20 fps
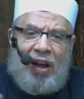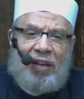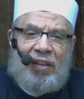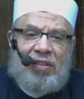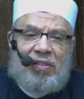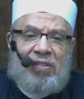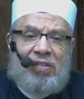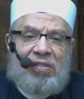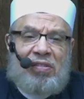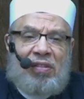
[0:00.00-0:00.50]

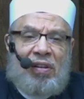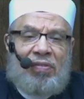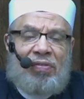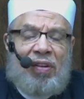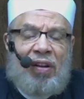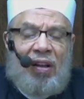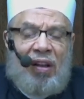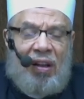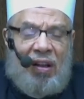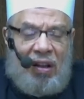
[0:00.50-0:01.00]
And in the
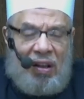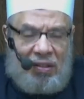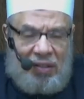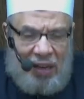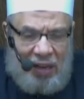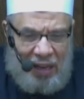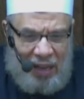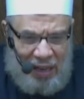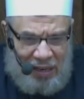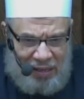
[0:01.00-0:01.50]
Sunnah,
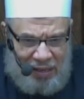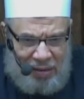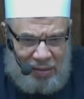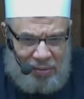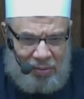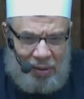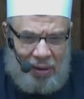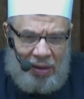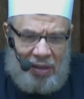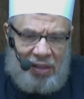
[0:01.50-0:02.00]

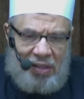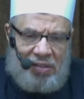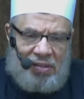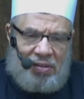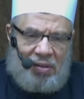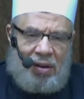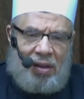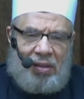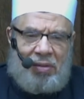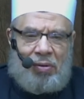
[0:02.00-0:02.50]

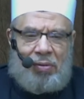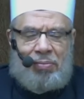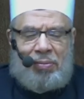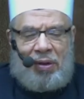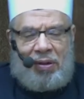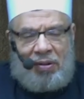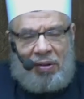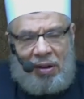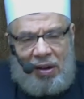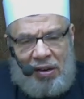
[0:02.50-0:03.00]
Allah's
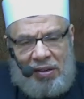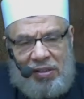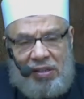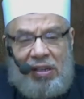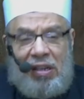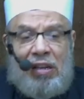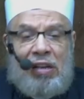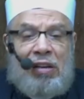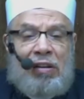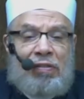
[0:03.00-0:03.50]
Prophet has
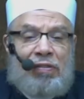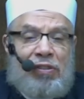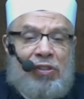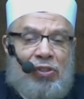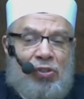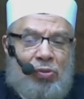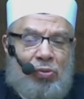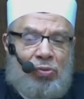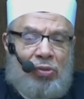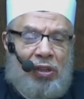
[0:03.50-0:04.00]
a
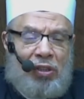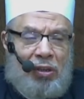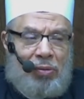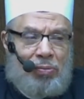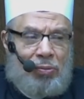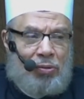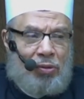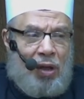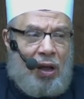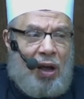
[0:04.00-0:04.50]
lot of
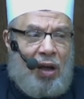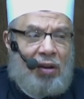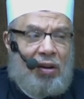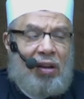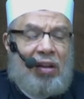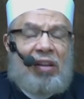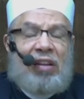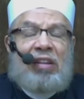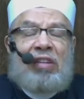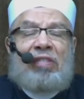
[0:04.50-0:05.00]
hadith about
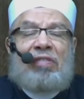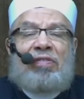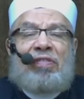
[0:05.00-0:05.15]
this